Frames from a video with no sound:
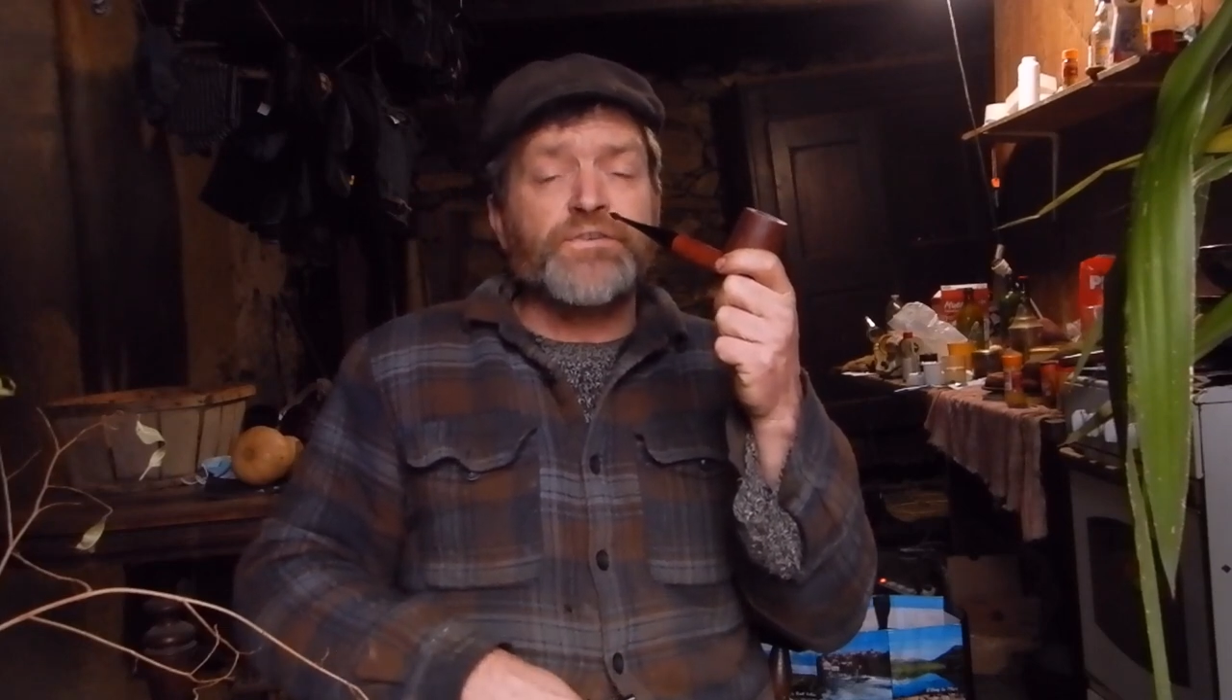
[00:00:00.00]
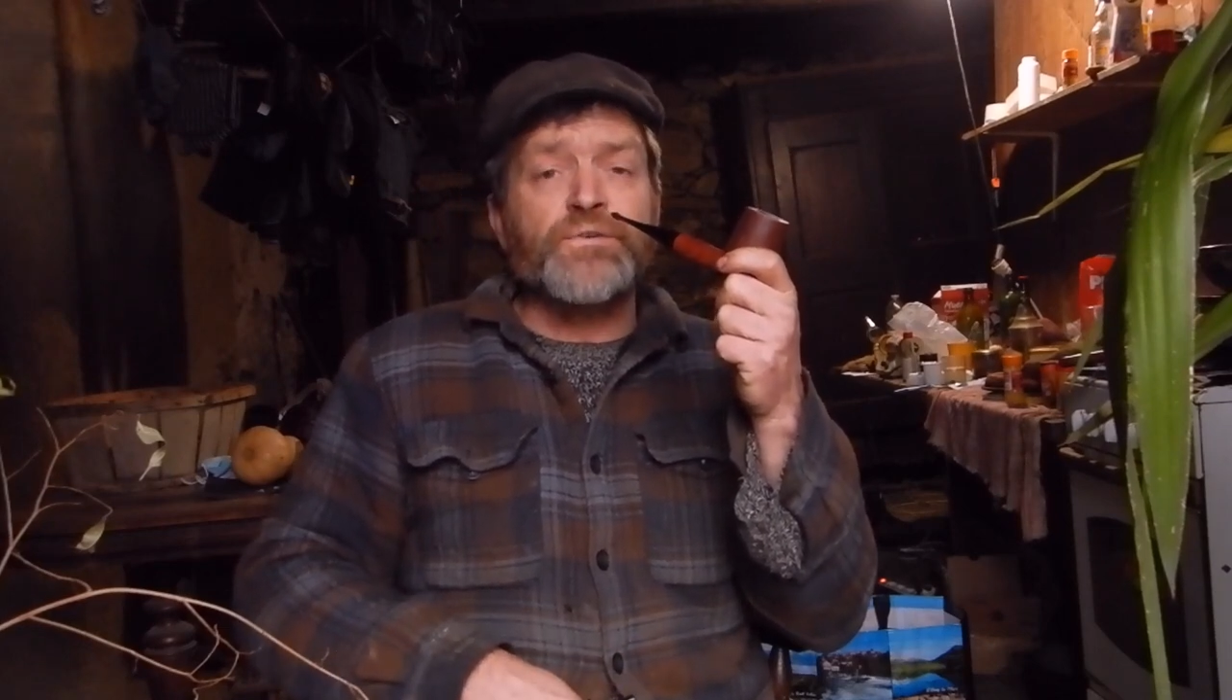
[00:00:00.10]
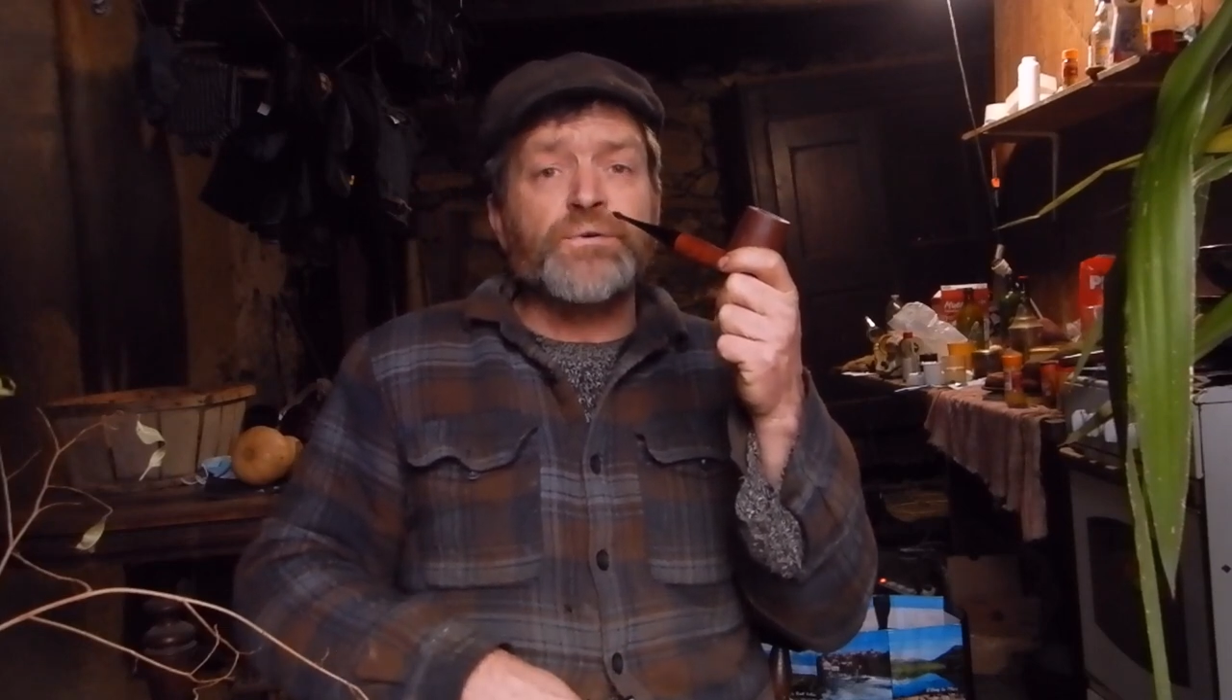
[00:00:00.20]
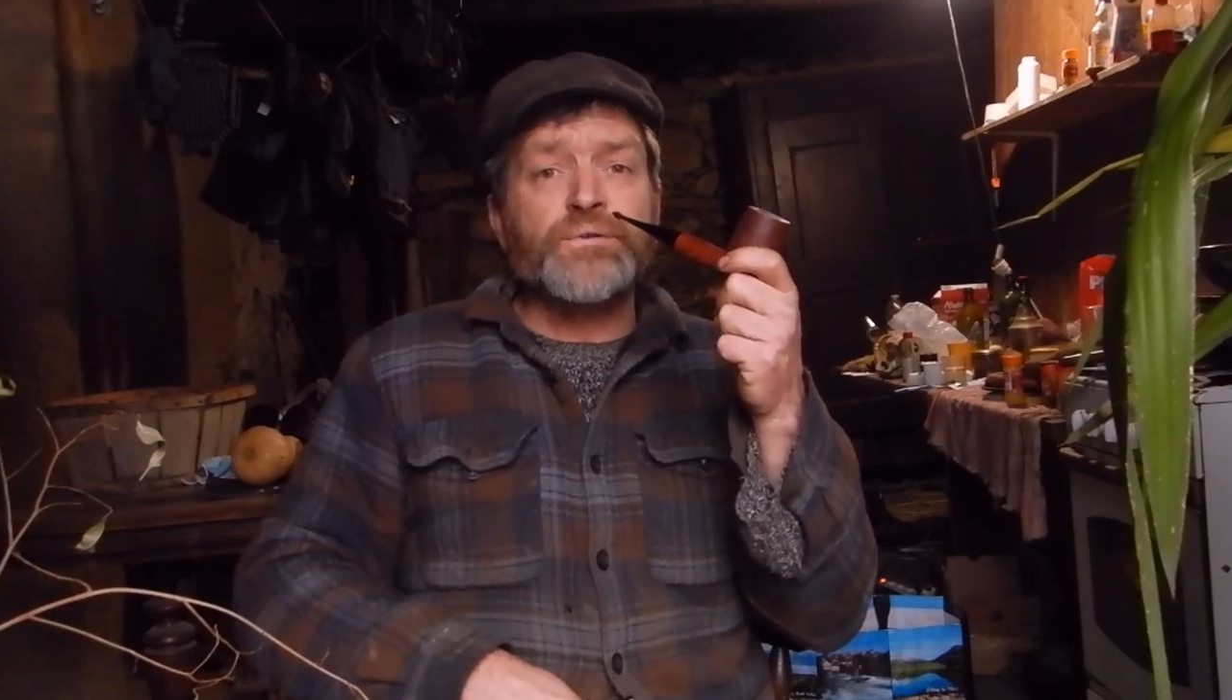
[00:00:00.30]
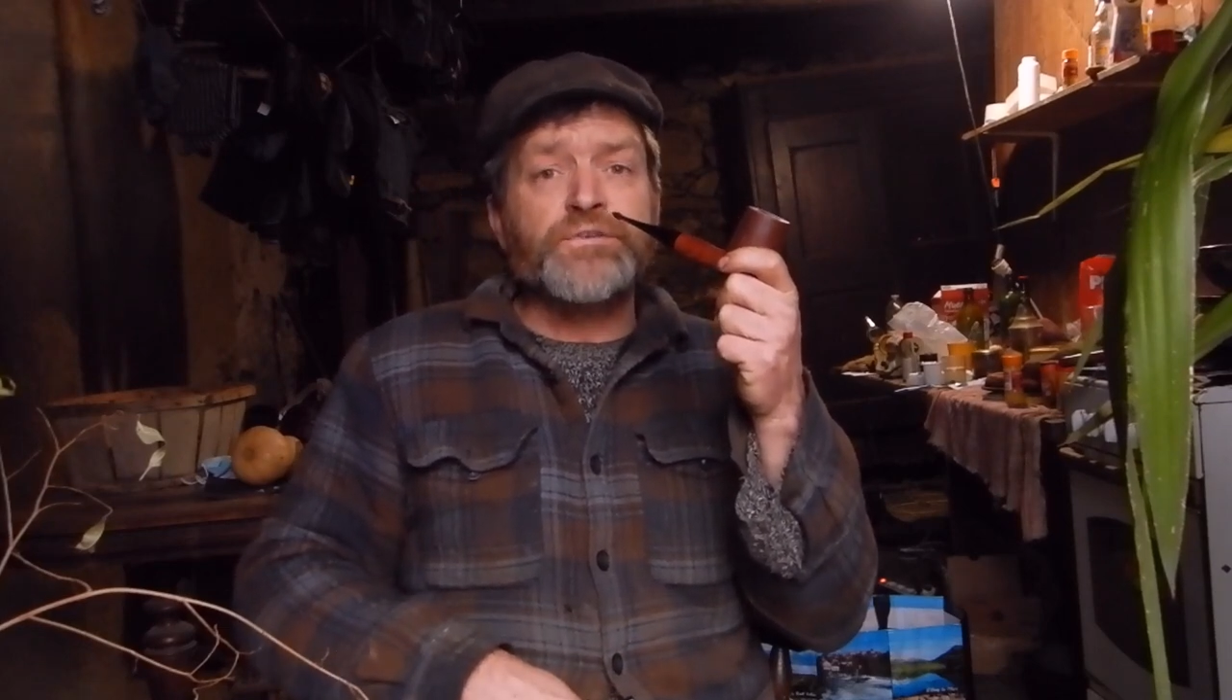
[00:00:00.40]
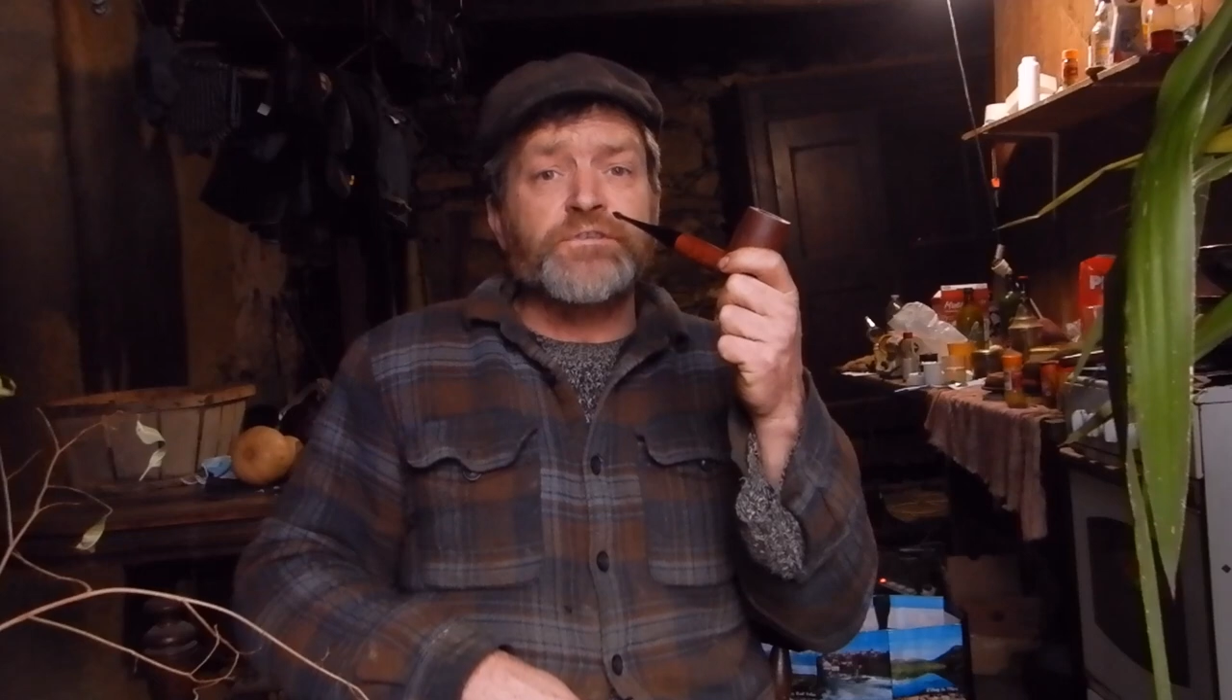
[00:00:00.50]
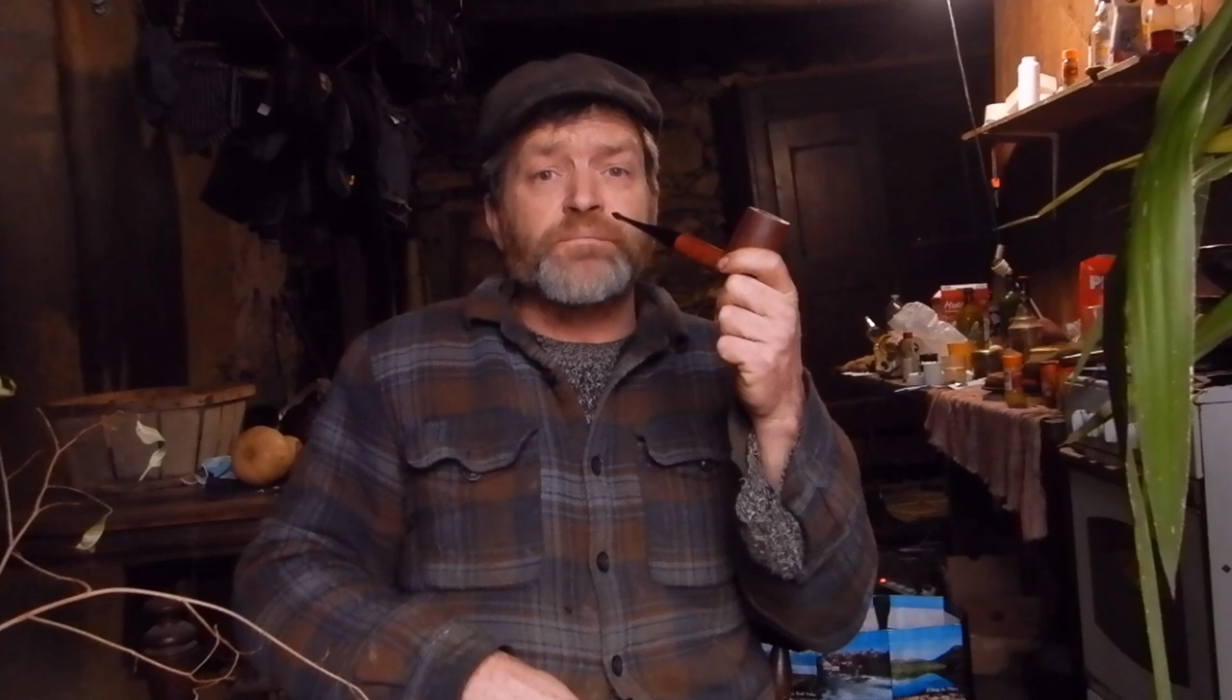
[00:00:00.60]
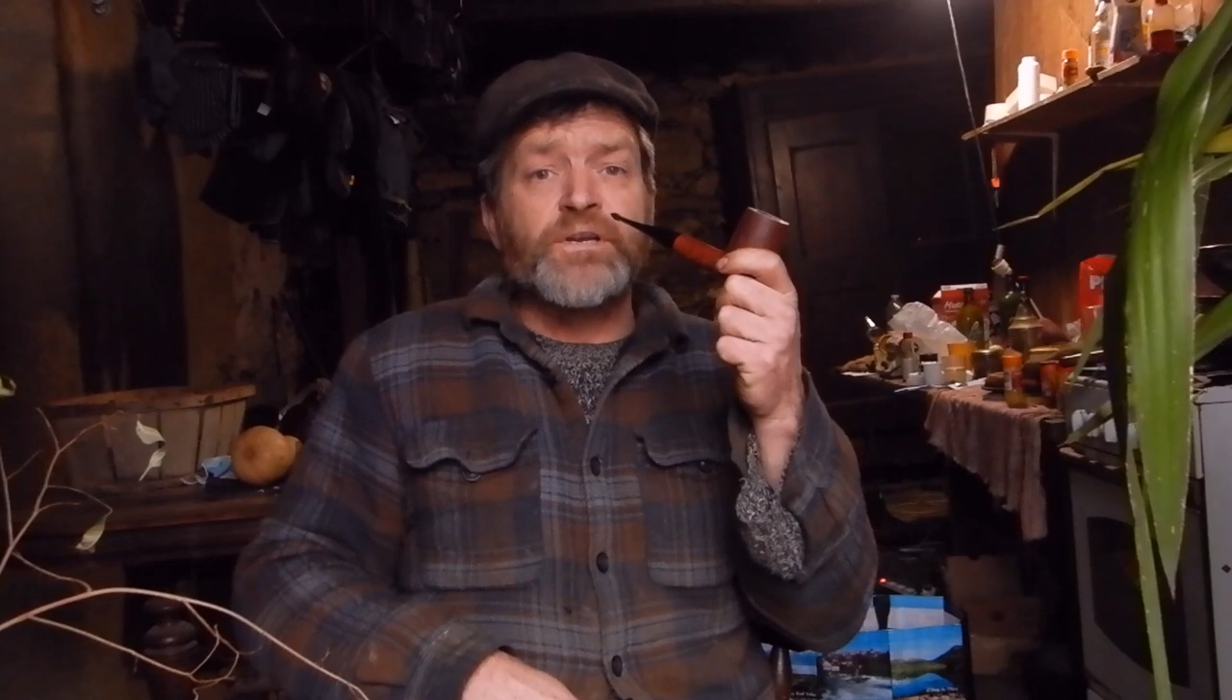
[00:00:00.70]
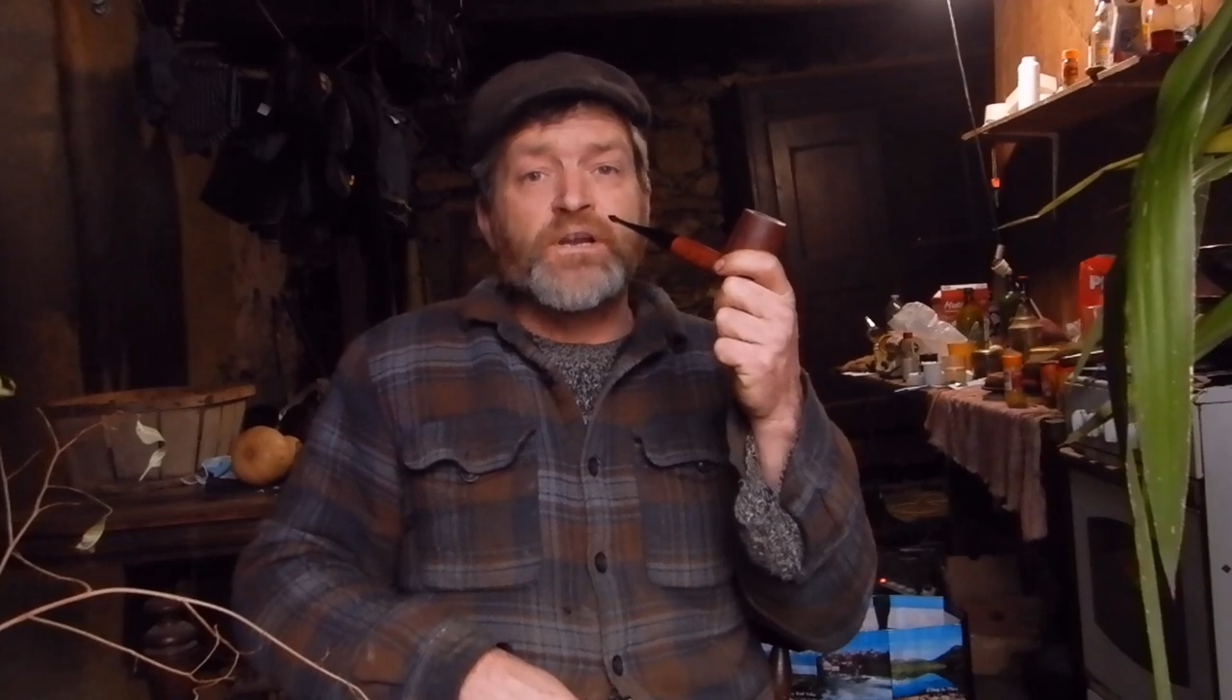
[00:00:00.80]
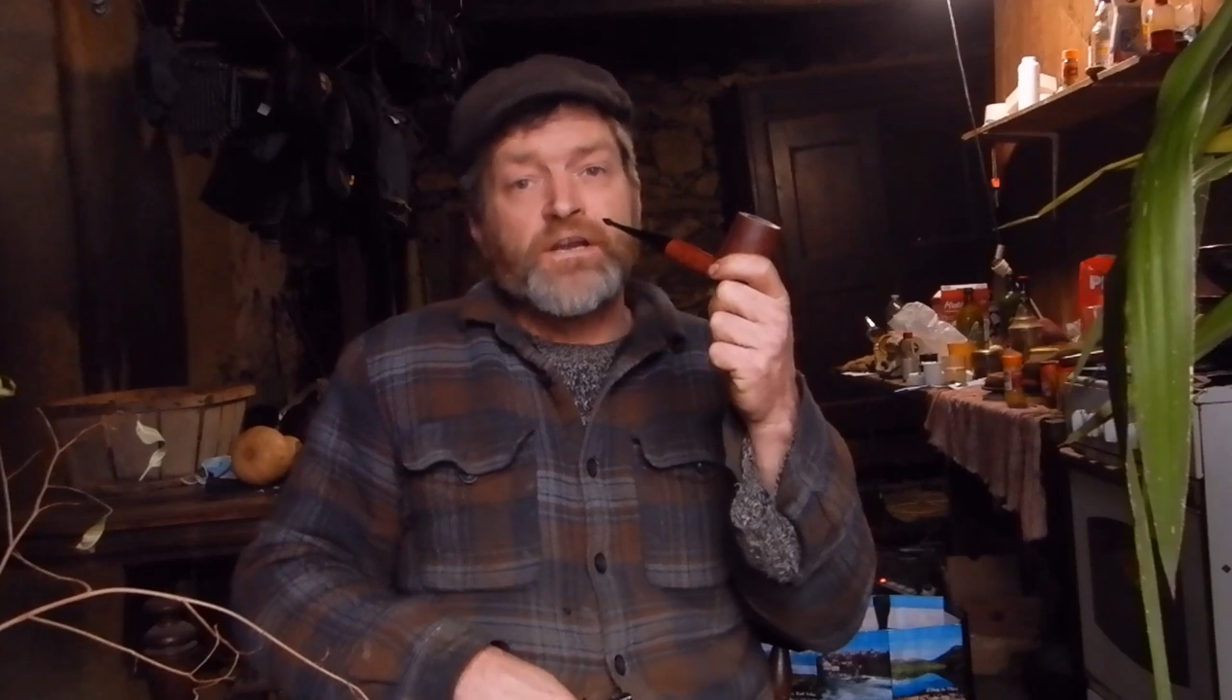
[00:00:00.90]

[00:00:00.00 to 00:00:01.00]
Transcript: the autumn,